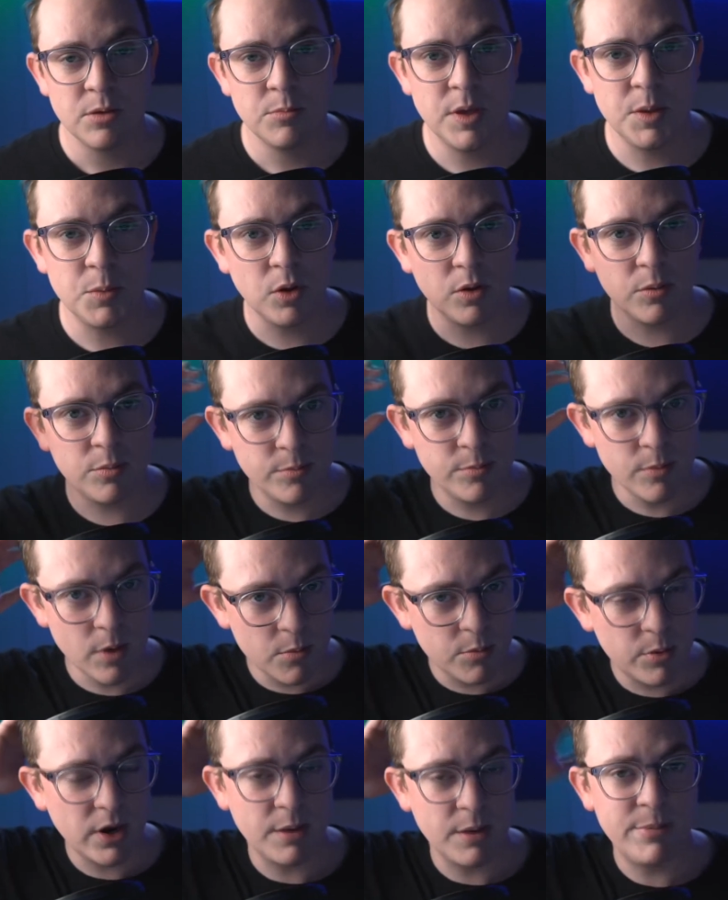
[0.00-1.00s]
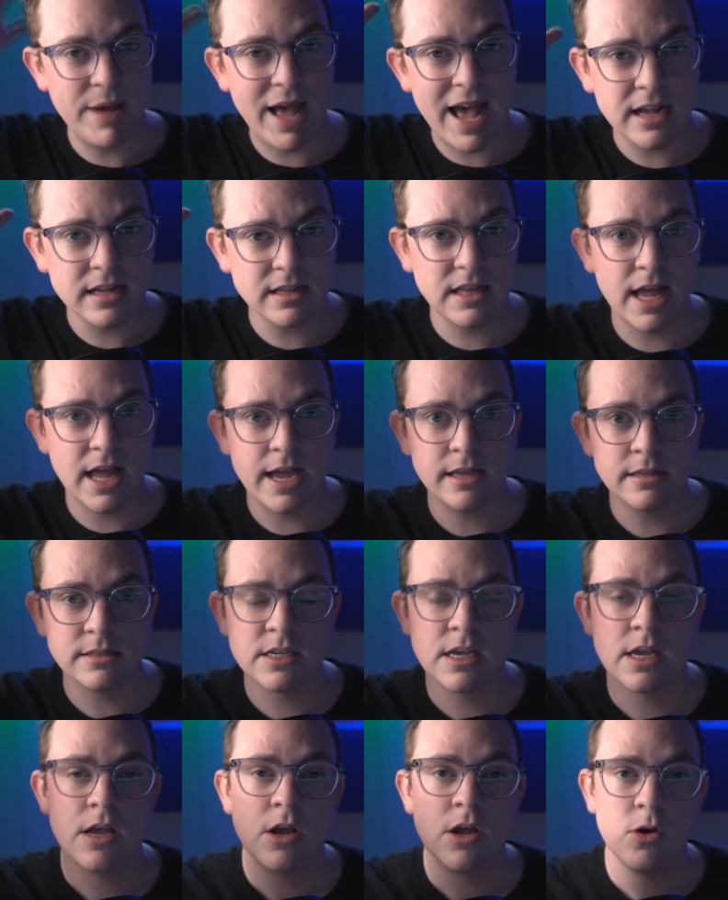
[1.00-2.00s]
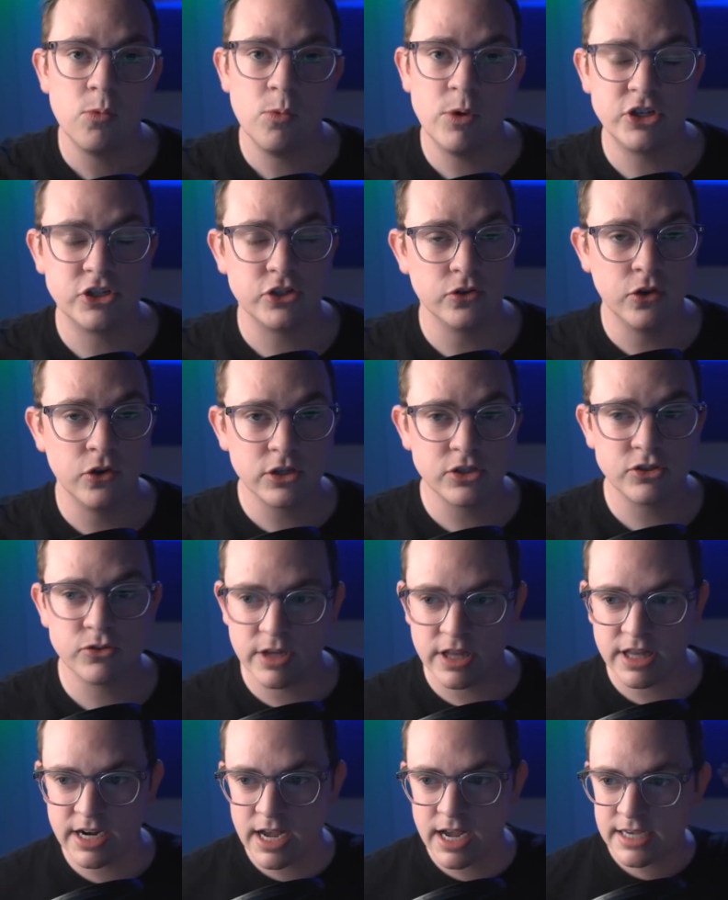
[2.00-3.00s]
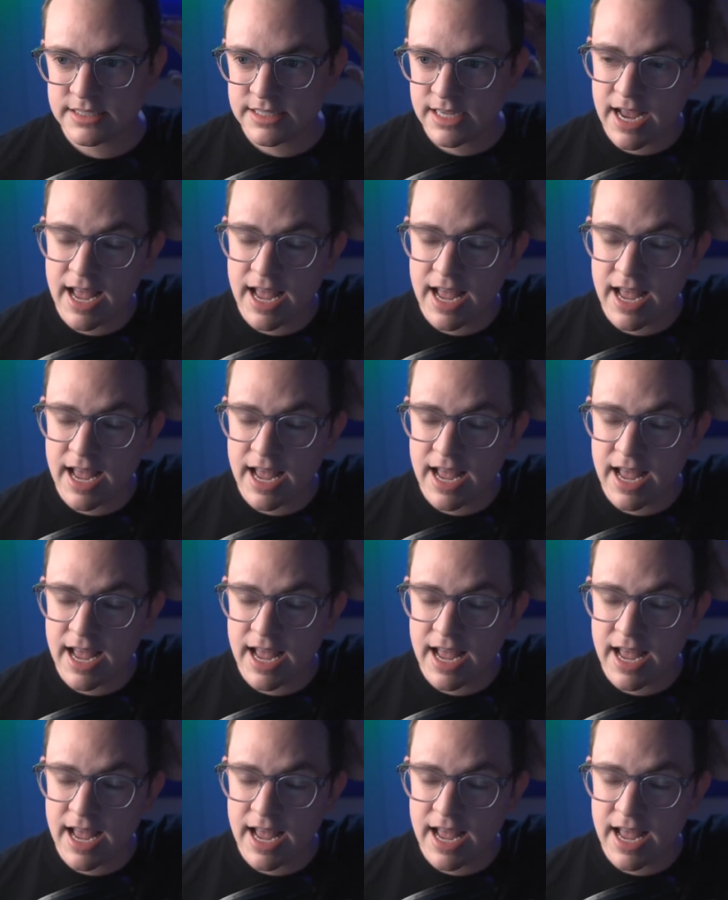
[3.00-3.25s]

people put a backlight, which looks really nice.